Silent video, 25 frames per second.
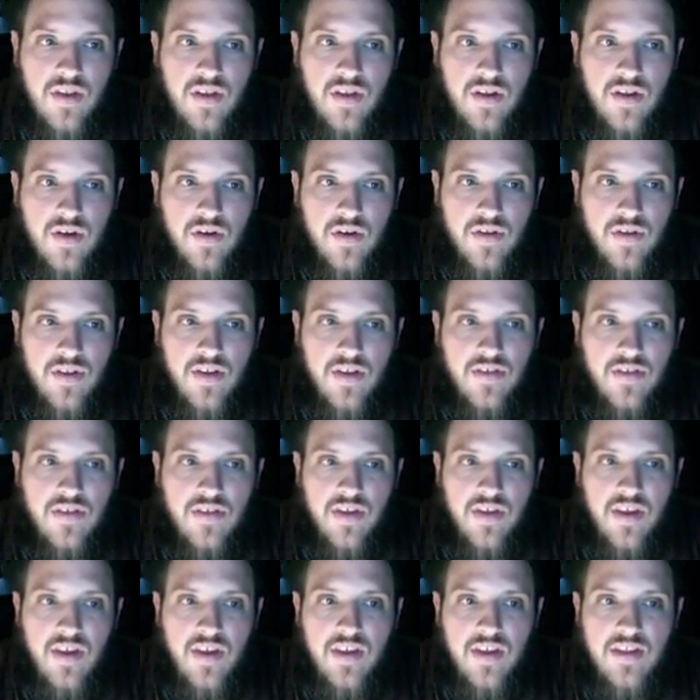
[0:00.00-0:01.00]
Earth has
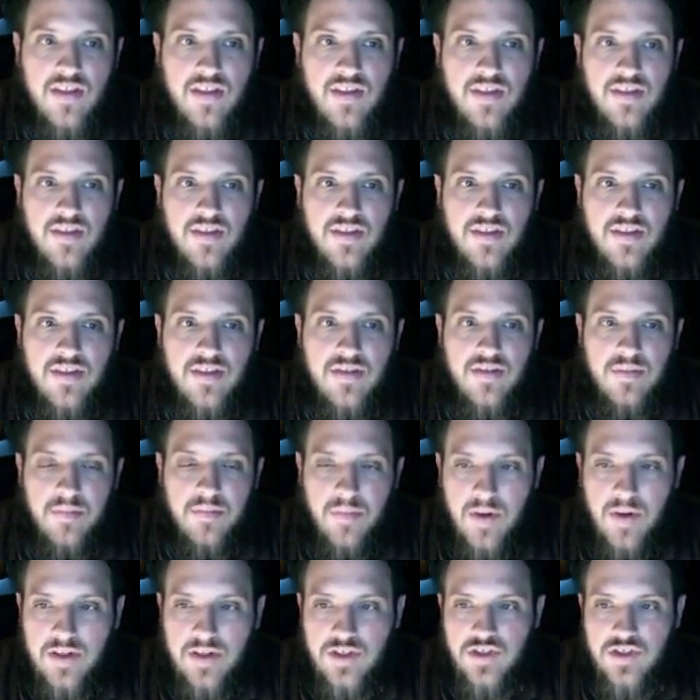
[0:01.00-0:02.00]
a
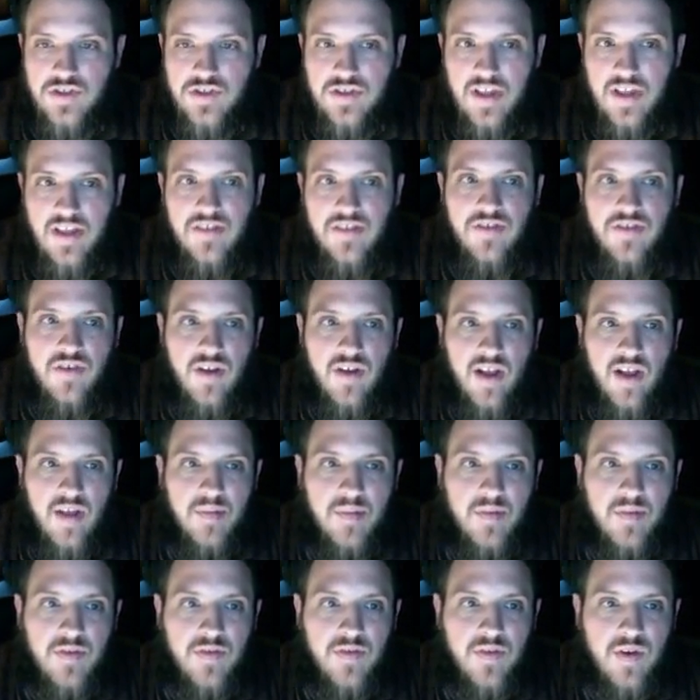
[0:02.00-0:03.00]
much denser
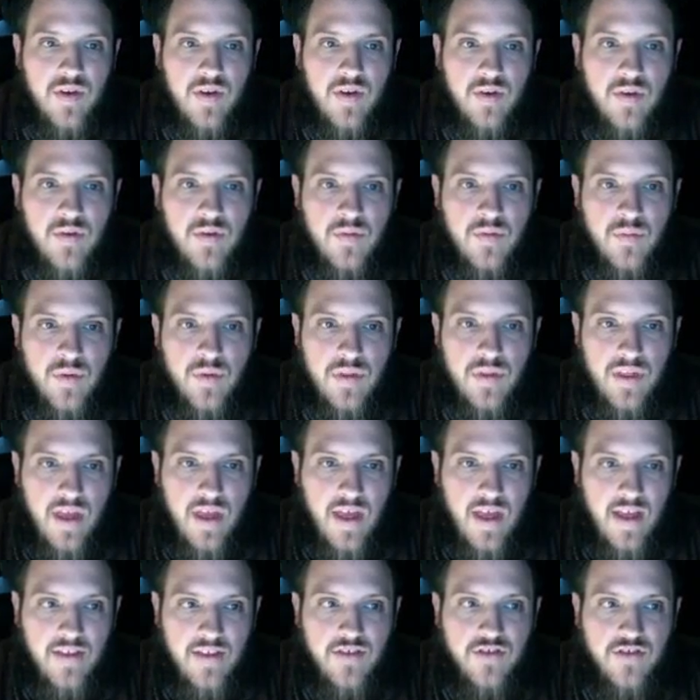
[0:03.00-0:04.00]
atmosphere with
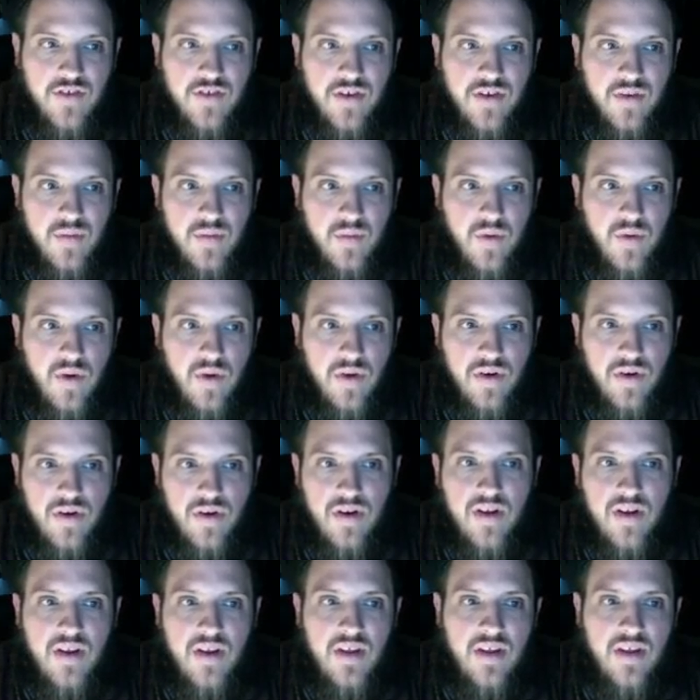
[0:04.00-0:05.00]
oxygen and water,
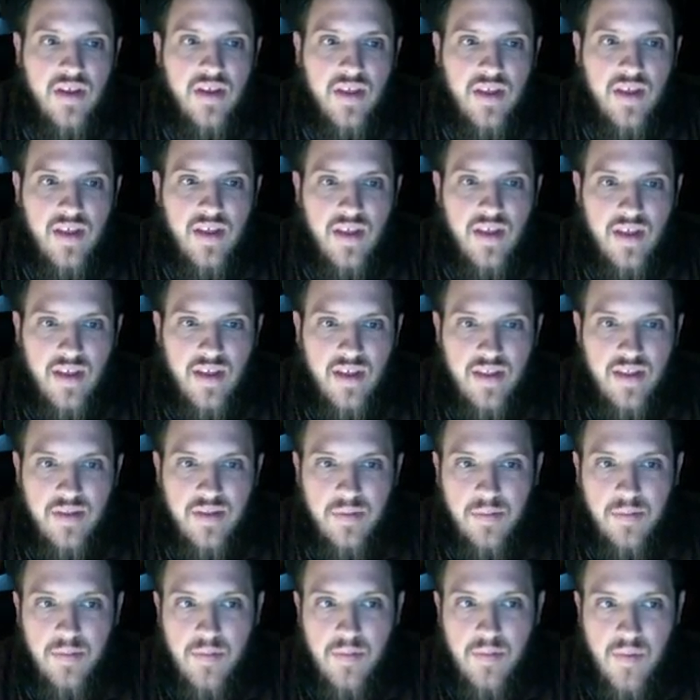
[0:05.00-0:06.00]
and
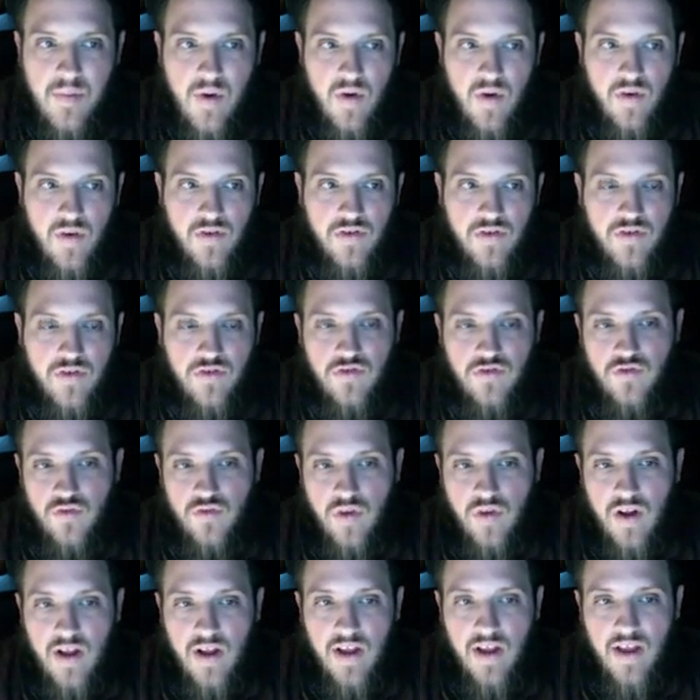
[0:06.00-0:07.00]
Mars is
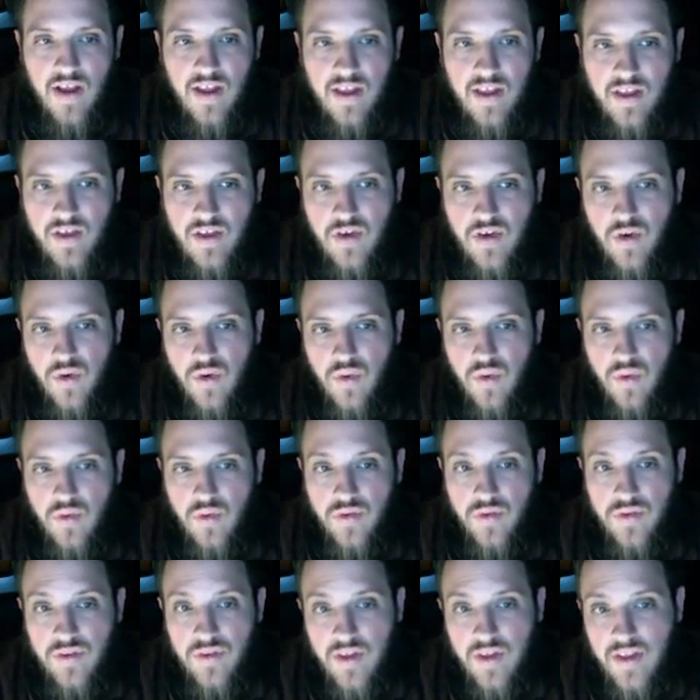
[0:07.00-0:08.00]
dry,
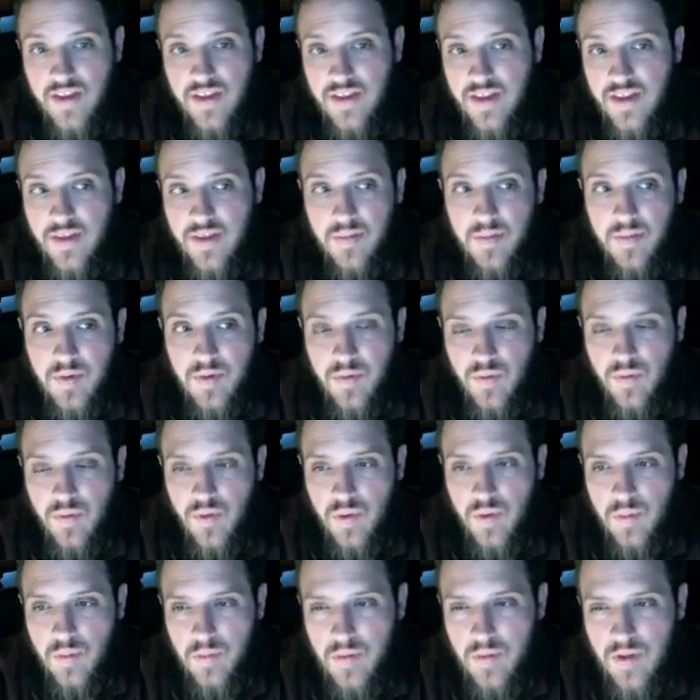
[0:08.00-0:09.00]
cold, and can be
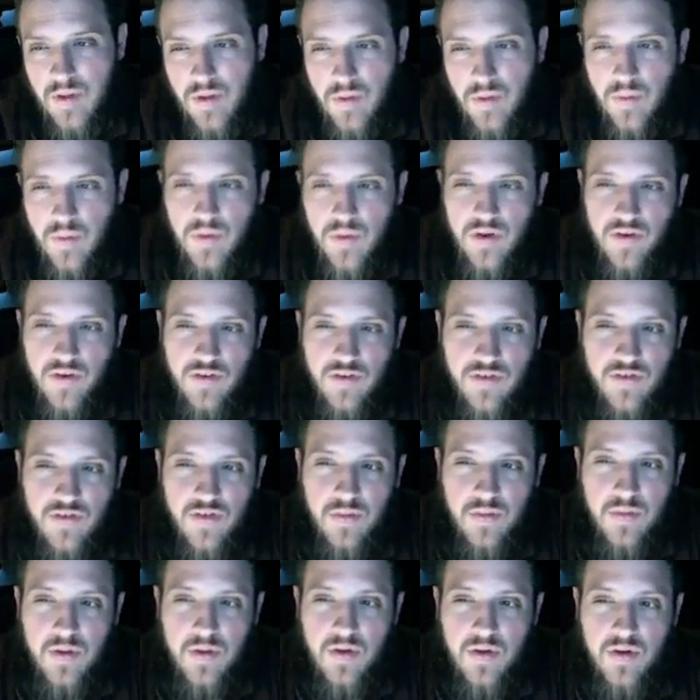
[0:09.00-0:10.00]
warm. We are
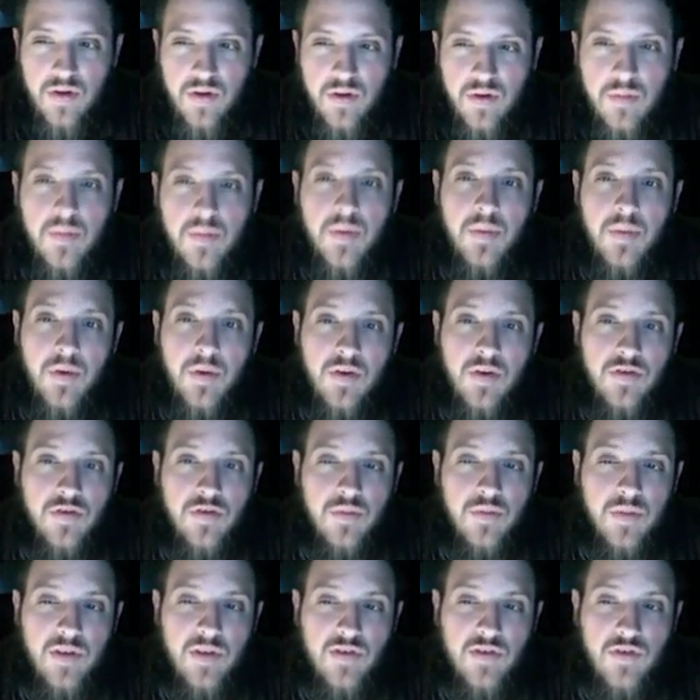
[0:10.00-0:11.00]
similar, but Mars
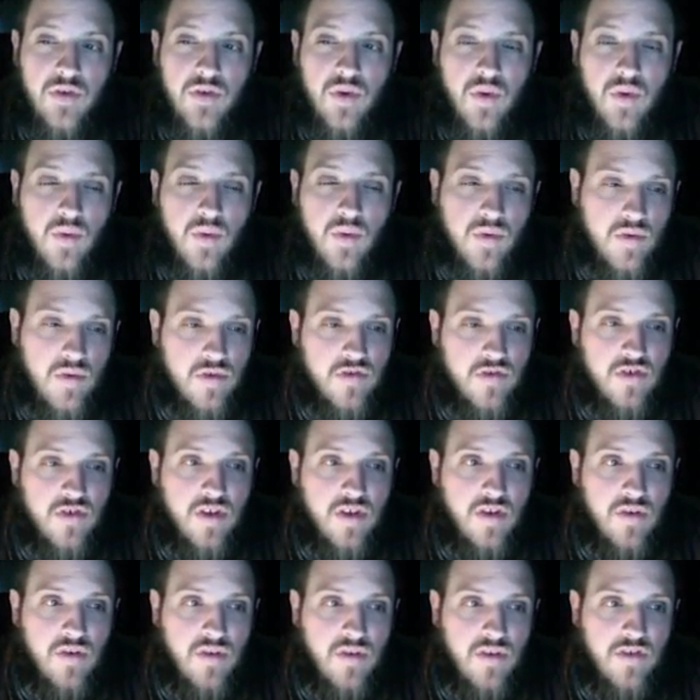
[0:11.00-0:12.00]
is much colder,
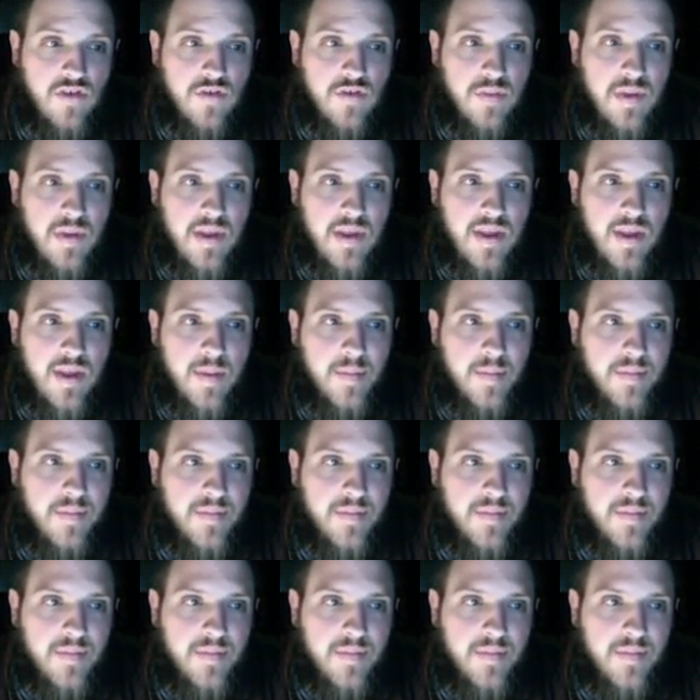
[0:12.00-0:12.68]
generally speaking.